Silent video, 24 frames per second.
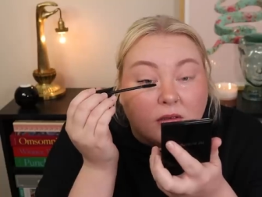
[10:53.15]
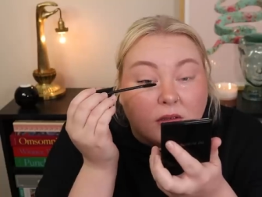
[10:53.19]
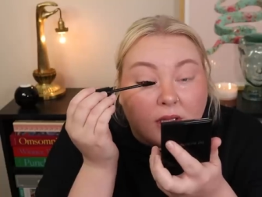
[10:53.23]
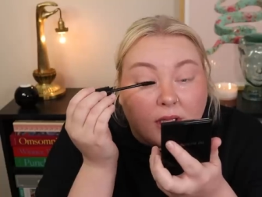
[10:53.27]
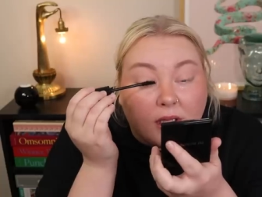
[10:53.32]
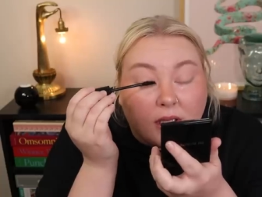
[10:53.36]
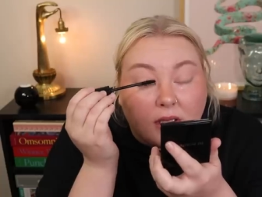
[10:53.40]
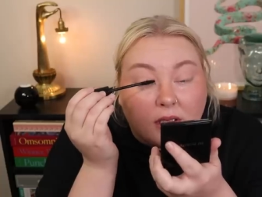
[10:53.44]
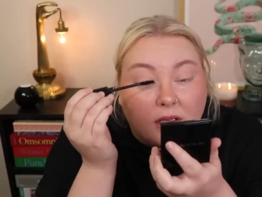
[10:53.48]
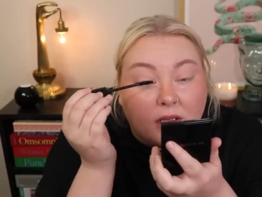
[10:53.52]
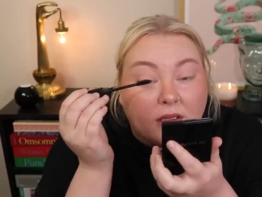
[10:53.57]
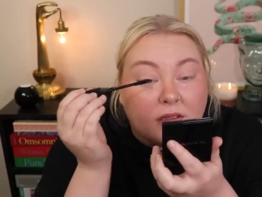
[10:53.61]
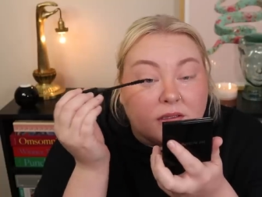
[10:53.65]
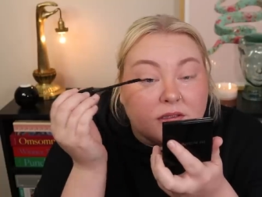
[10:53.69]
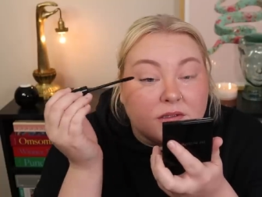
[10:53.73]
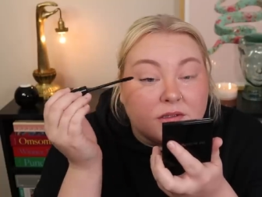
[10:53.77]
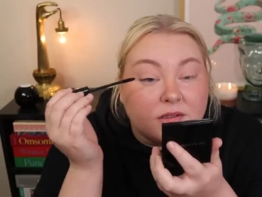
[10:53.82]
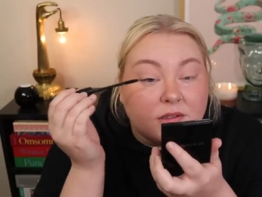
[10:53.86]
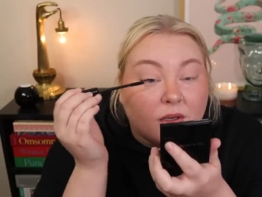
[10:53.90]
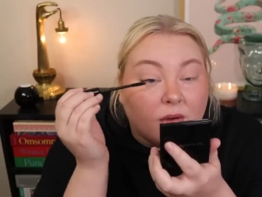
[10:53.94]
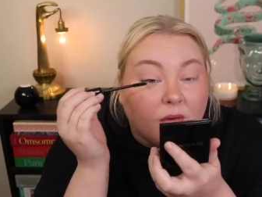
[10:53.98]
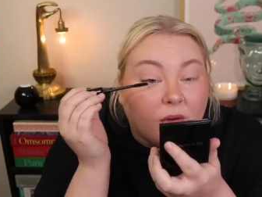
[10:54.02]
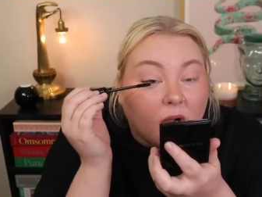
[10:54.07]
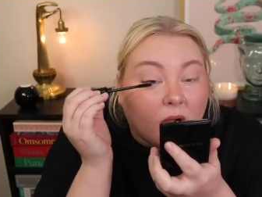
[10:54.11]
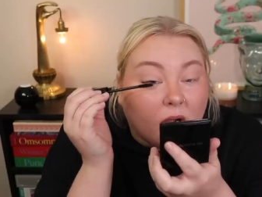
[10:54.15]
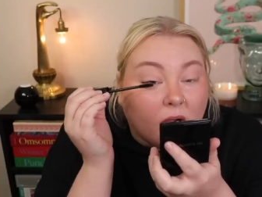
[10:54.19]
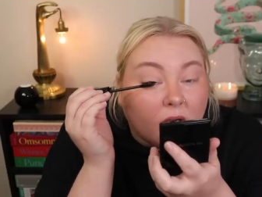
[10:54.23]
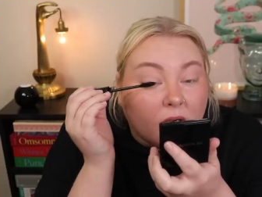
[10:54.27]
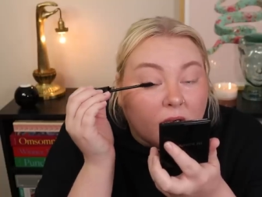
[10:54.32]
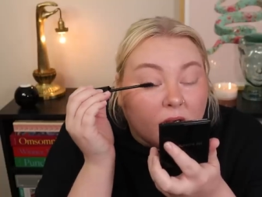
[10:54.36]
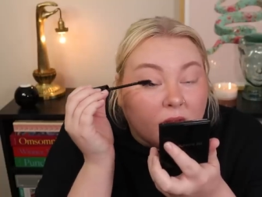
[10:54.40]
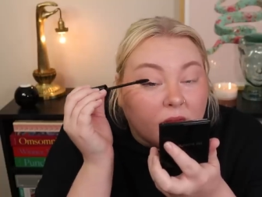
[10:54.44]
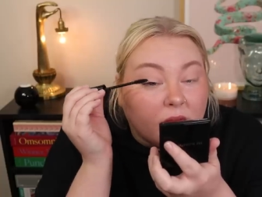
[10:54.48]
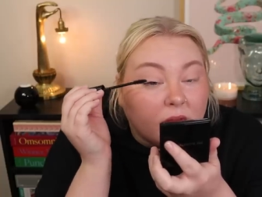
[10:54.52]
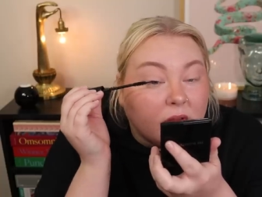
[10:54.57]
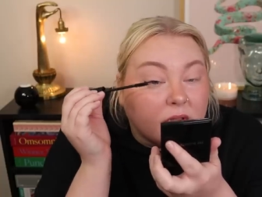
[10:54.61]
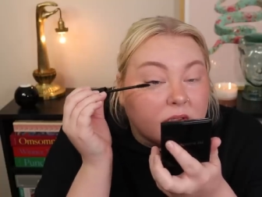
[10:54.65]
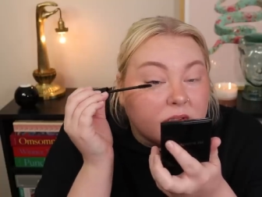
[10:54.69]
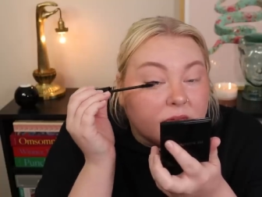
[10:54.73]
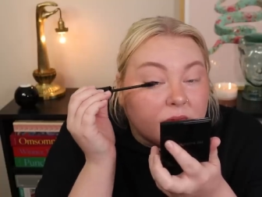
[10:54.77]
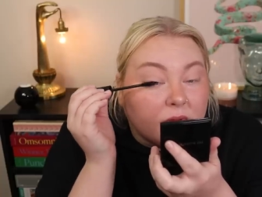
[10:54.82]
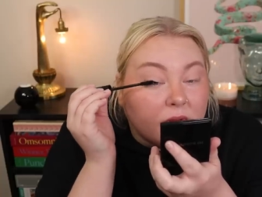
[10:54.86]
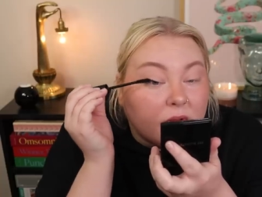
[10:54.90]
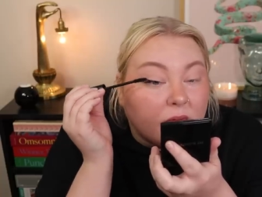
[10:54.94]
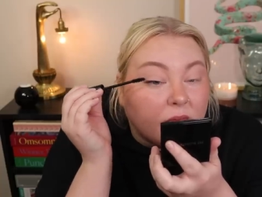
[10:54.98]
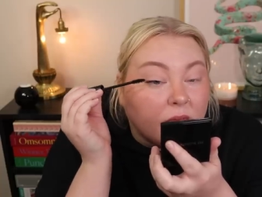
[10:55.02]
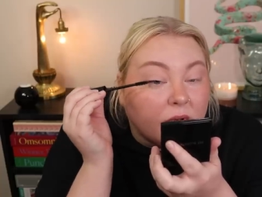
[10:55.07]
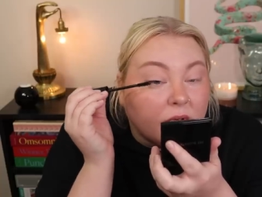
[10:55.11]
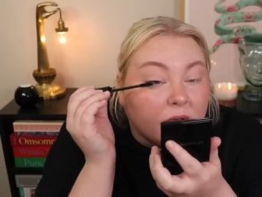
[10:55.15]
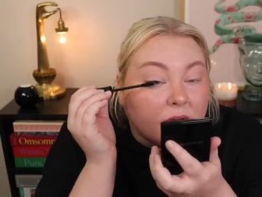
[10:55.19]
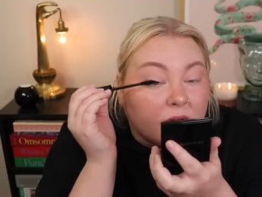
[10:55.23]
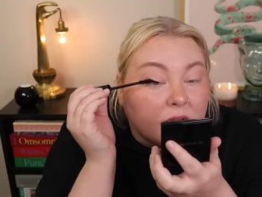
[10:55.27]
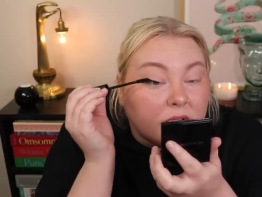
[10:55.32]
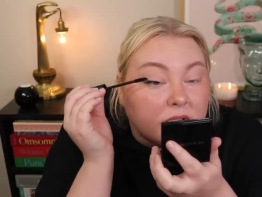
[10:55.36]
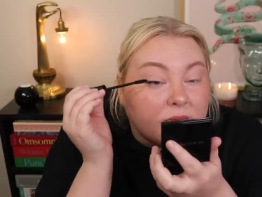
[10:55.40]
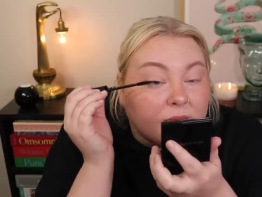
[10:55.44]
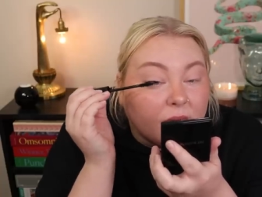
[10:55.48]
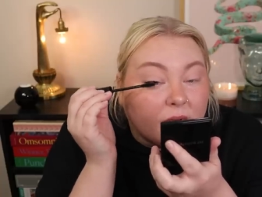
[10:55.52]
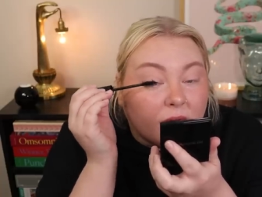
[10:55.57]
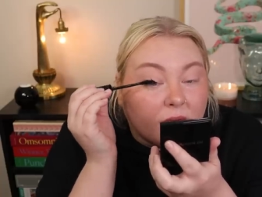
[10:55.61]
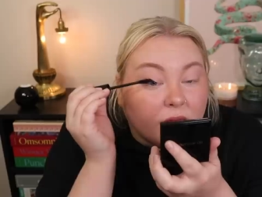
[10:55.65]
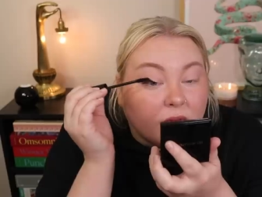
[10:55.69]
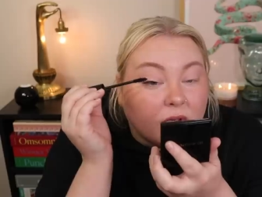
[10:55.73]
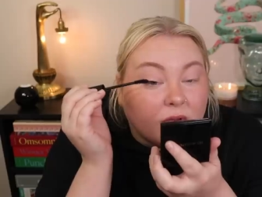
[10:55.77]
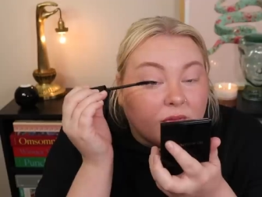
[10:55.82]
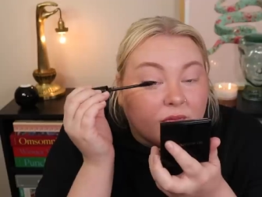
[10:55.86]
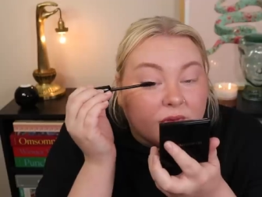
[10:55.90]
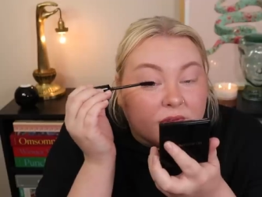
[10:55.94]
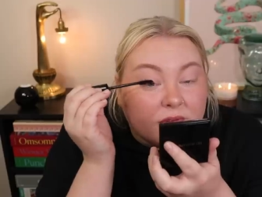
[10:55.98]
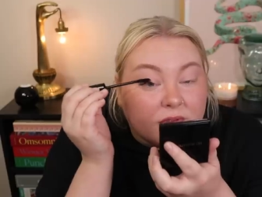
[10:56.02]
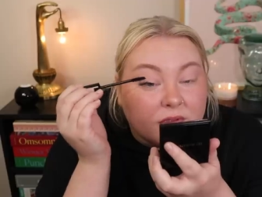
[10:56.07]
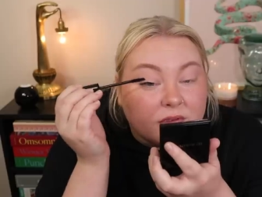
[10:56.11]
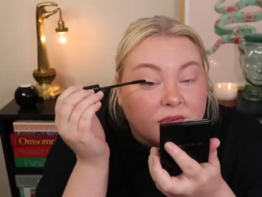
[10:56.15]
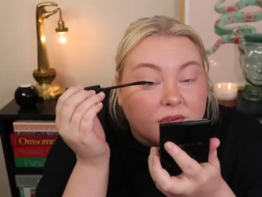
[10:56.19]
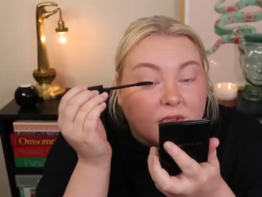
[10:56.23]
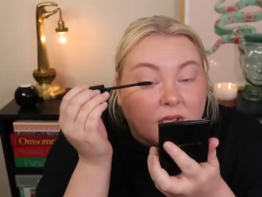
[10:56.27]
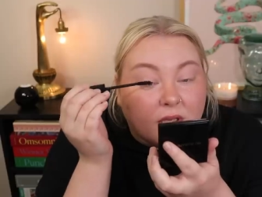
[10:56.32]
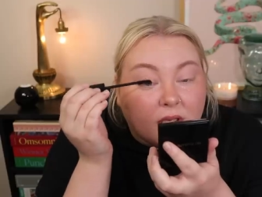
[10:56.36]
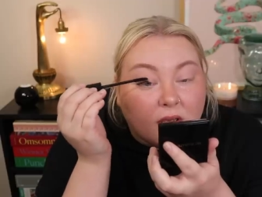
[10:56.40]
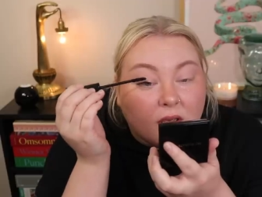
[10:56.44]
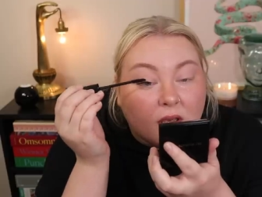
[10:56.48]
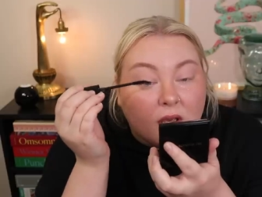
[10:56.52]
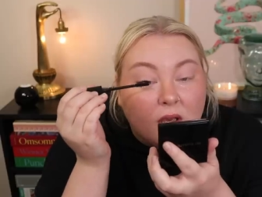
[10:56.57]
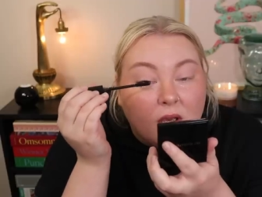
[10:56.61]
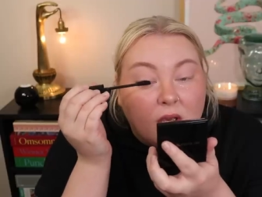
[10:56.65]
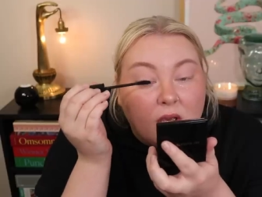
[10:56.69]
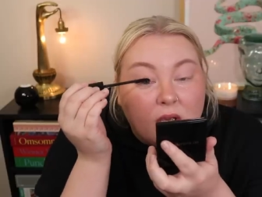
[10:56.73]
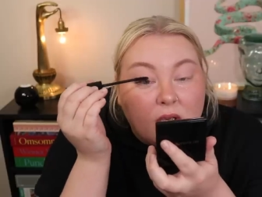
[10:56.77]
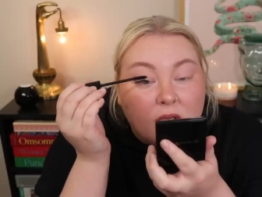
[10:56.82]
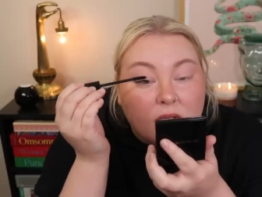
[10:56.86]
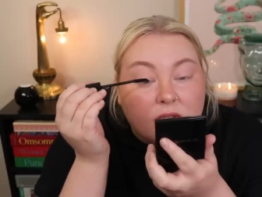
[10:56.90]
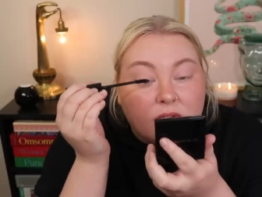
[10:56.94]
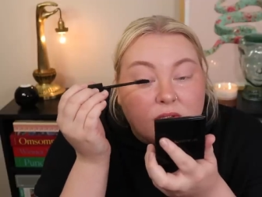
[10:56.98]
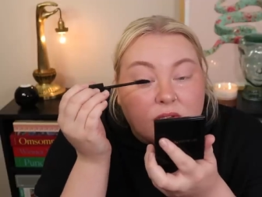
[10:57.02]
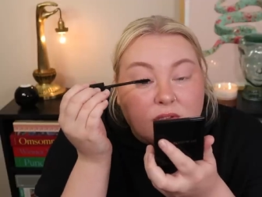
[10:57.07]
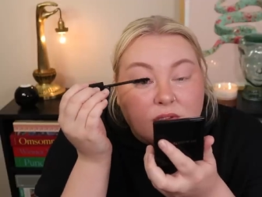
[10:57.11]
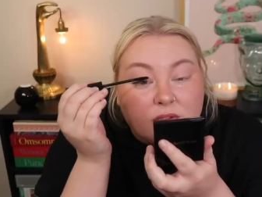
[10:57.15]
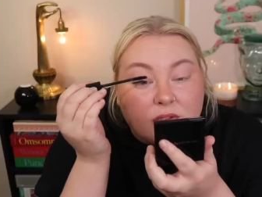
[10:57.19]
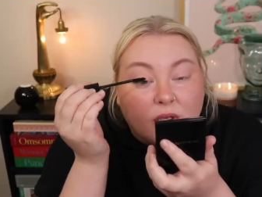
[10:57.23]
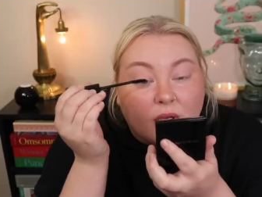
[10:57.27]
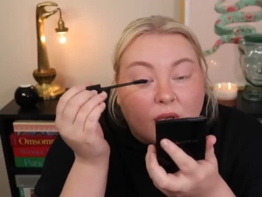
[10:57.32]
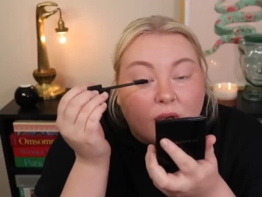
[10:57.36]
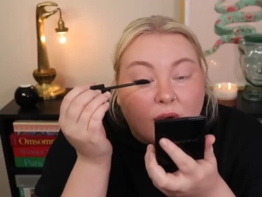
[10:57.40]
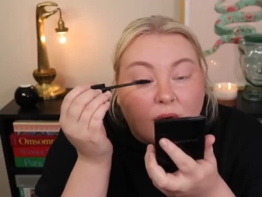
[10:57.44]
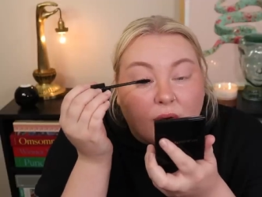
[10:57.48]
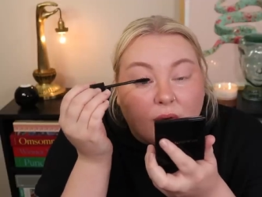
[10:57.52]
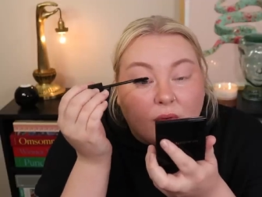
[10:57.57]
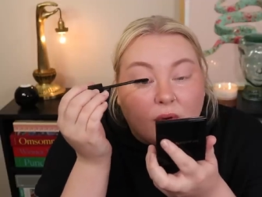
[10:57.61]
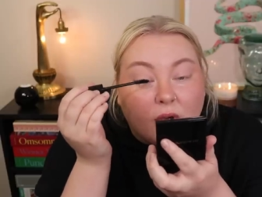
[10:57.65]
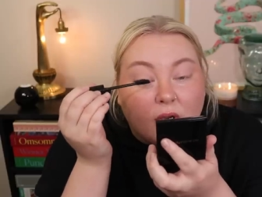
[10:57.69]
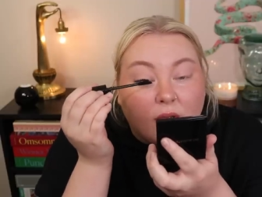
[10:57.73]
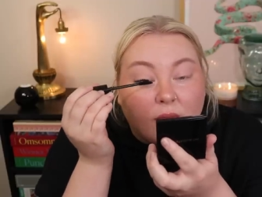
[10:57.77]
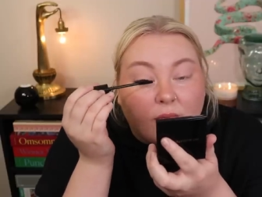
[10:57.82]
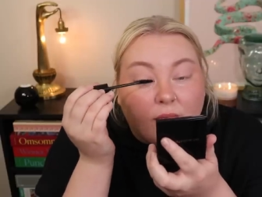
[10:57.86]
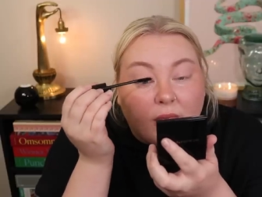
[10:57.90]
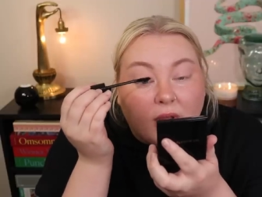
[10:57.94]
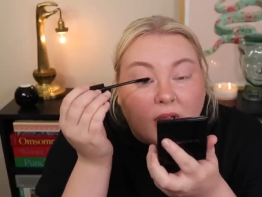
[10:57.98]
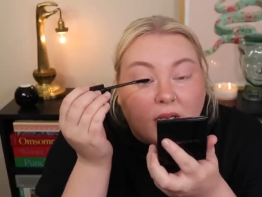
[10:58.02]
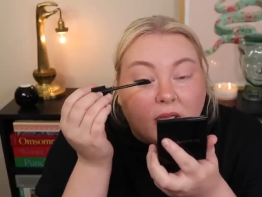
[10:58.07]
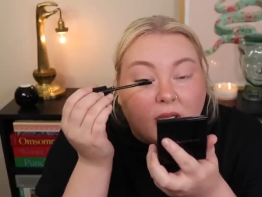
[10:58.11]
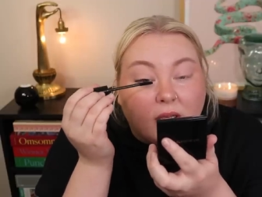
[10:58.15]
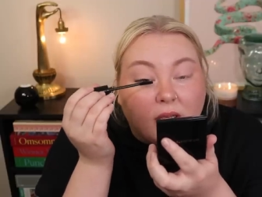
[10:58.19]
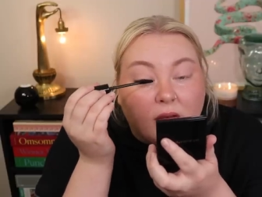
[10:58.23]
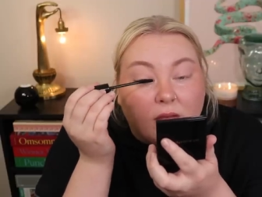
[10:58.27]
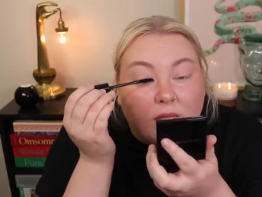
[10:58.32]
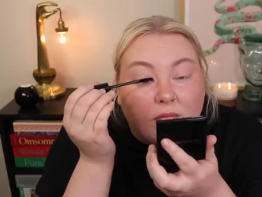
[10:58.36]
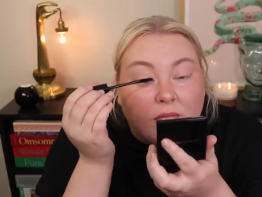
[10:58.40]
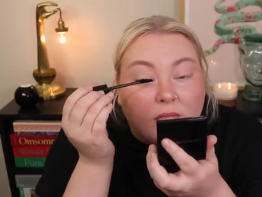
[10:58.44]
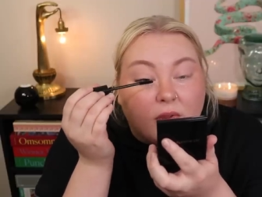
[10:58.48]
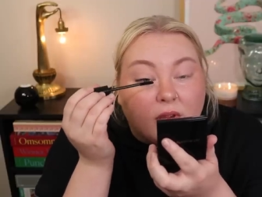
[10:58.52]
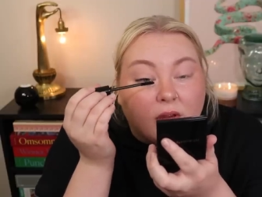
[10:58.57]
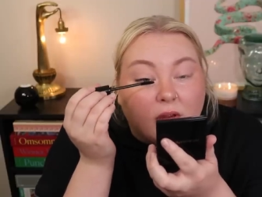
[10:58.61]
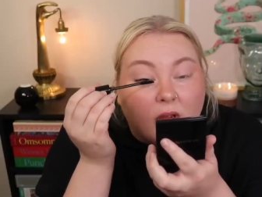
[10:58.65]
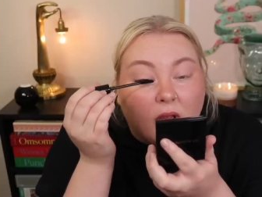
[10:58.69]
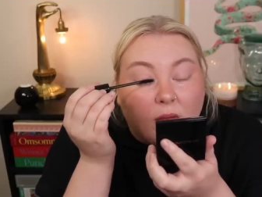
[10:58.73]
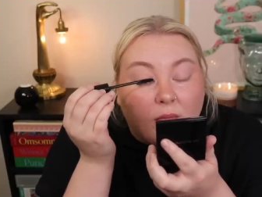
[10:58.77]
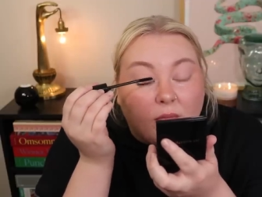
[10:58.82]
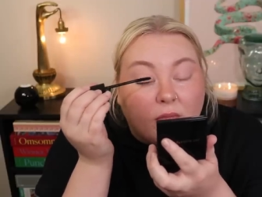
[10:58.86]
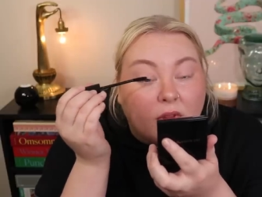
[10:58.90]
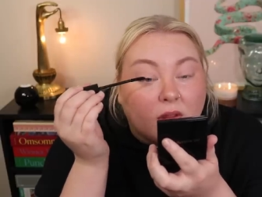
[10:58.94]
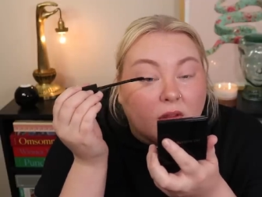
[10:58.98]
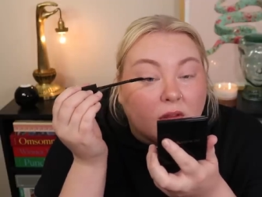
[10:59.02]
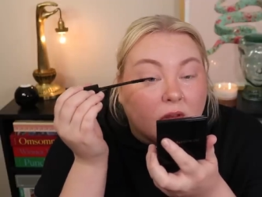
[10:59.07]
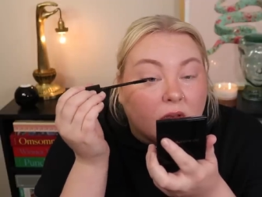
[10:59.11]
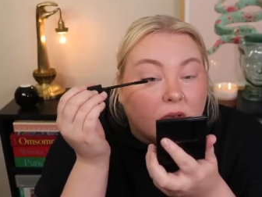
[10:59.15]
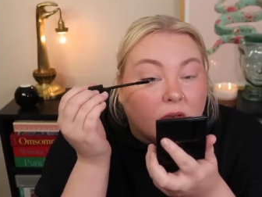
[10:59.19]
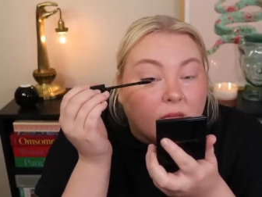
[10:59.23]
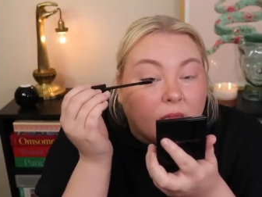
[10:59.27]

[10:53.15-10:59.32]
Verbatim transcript: Like, it's so hard. I think that's one of the weird things about grief is it's like, so many a million